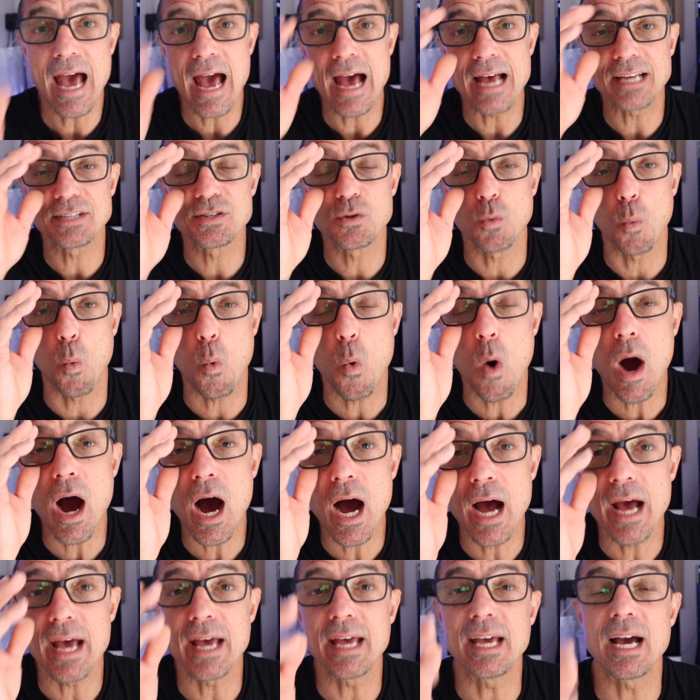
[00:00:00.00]
asked
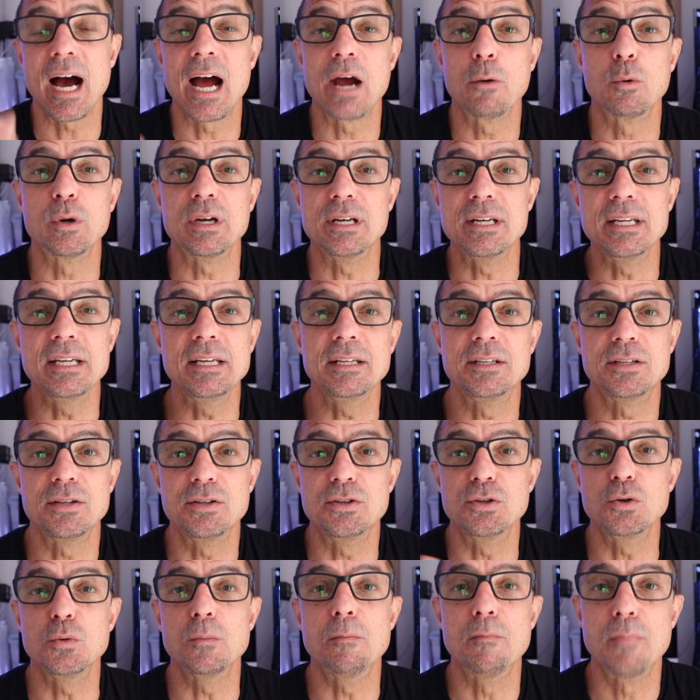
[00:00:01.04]
why I would need to
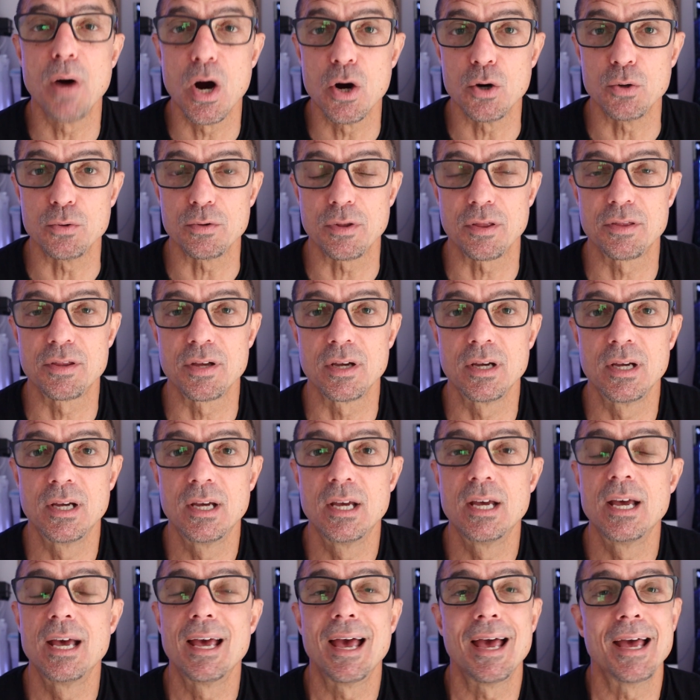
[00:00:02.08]
do both.
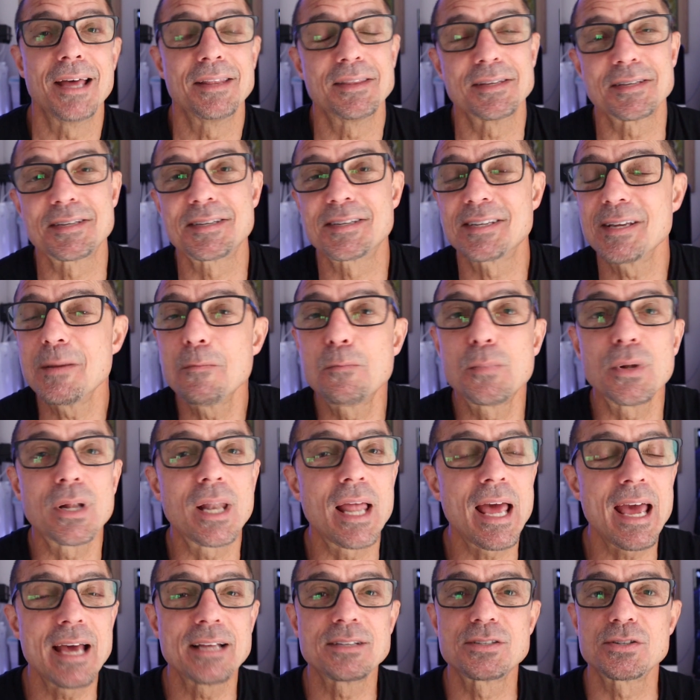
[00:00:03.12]
And the simple
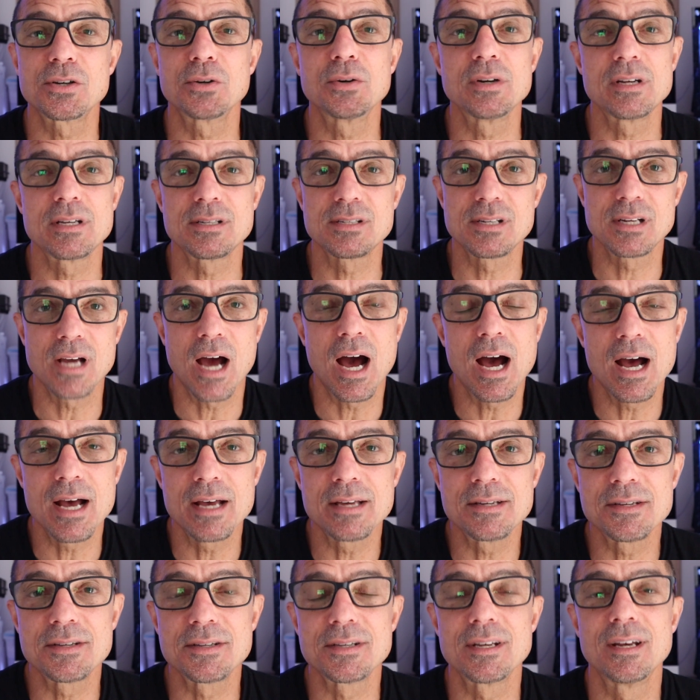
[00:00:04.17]
answer is,
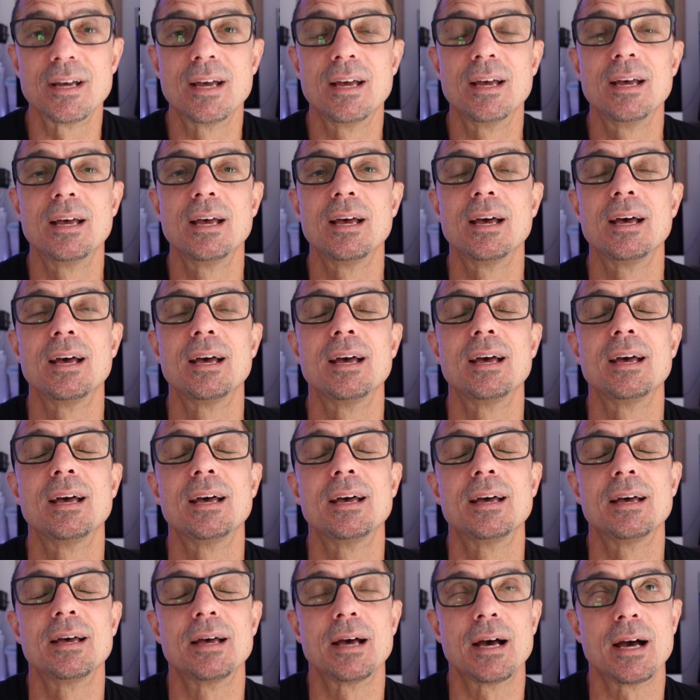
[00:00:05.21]
guys,
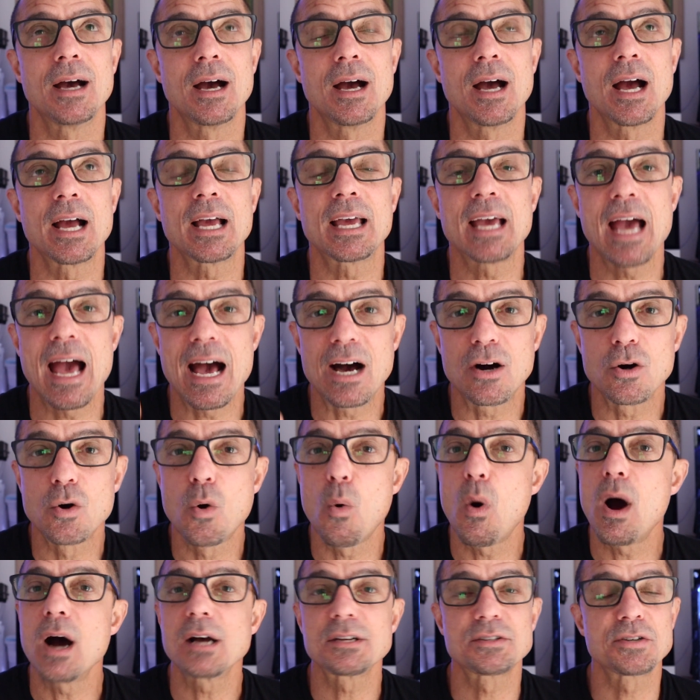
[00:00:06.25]

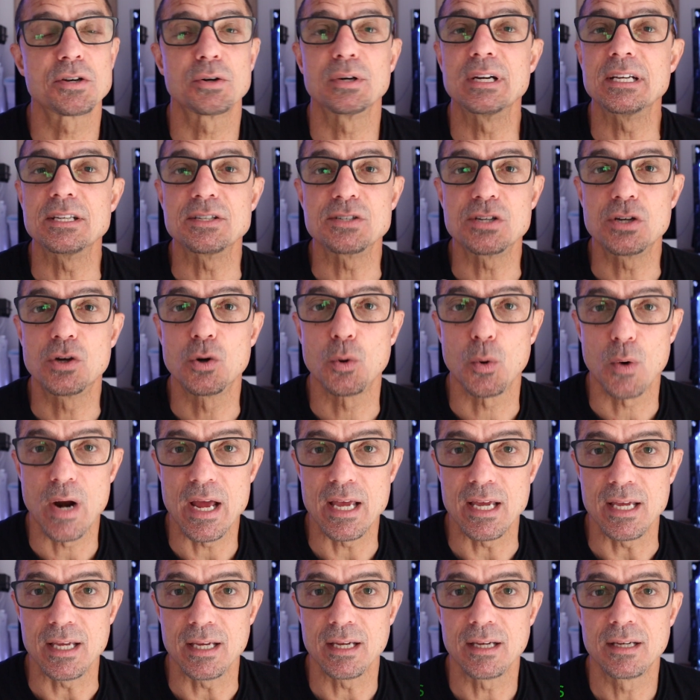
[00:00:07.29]
kalkwasser is
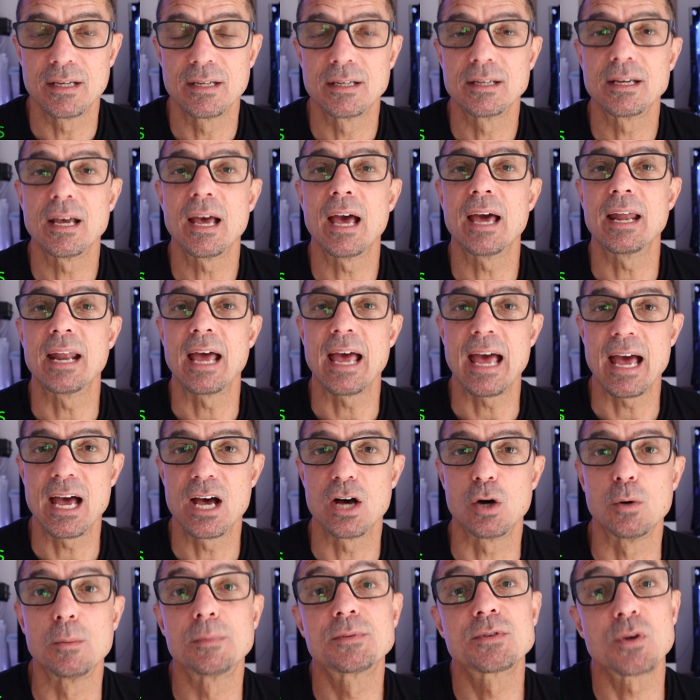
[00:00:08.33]
great and it
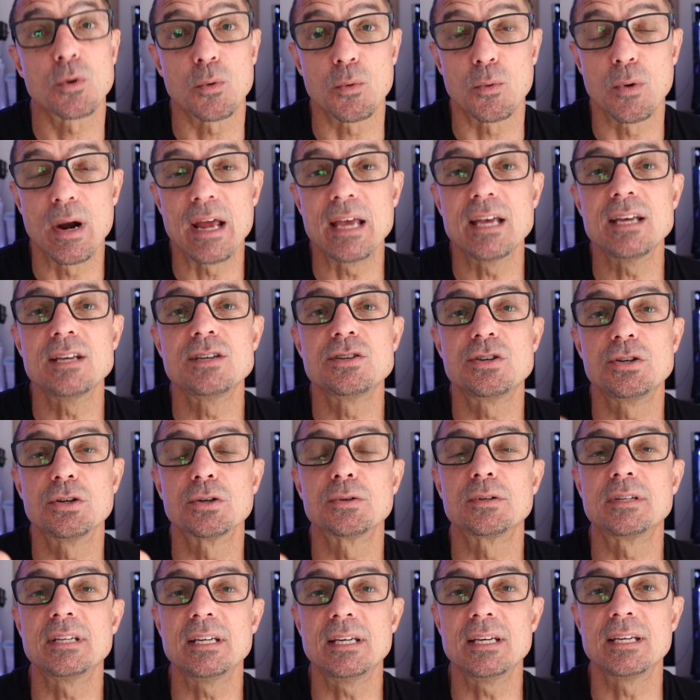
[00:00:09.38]
helps raise your
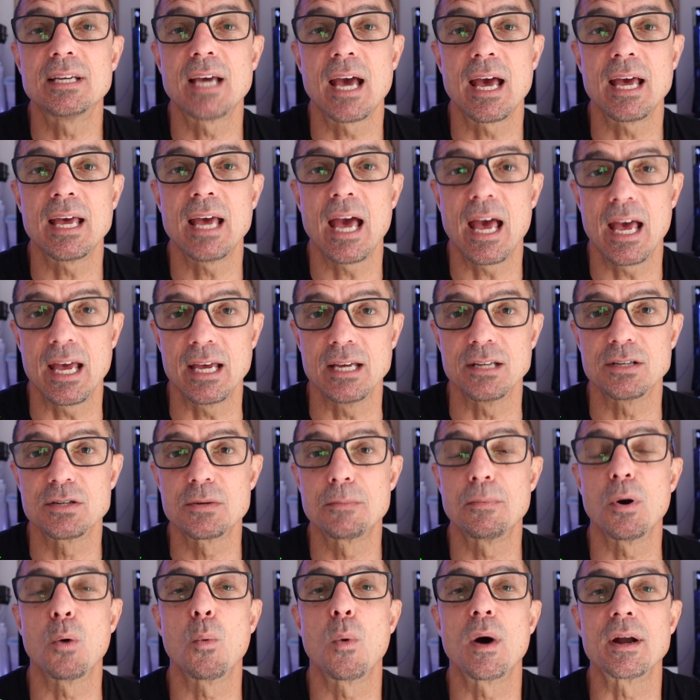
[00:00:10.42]
DKH,
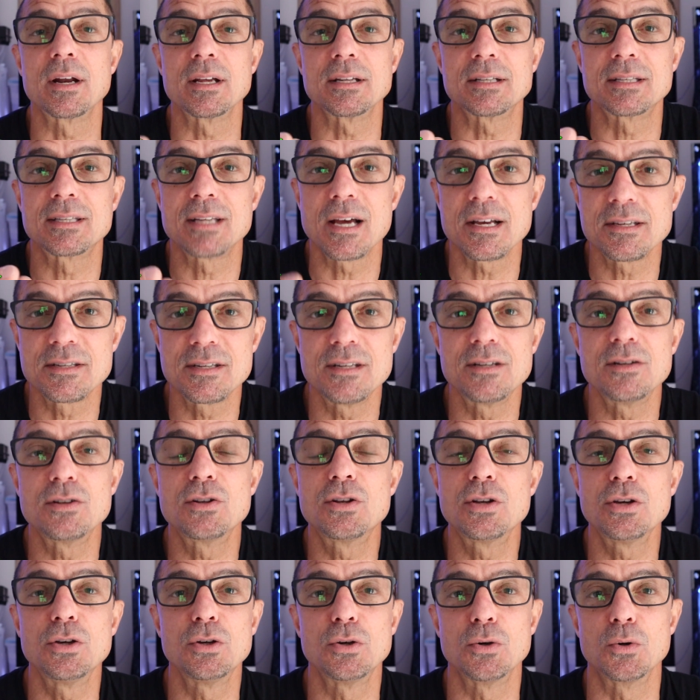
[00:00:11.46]
but what it doesn't
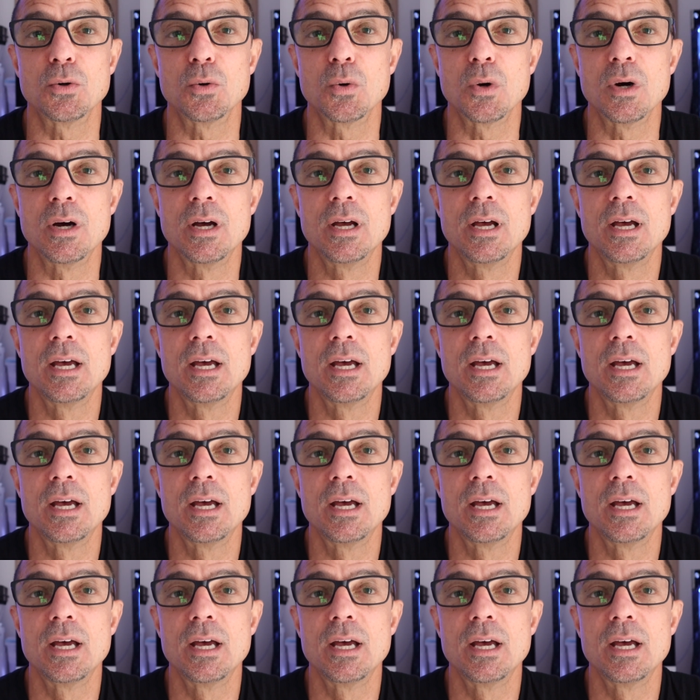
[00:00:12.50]
do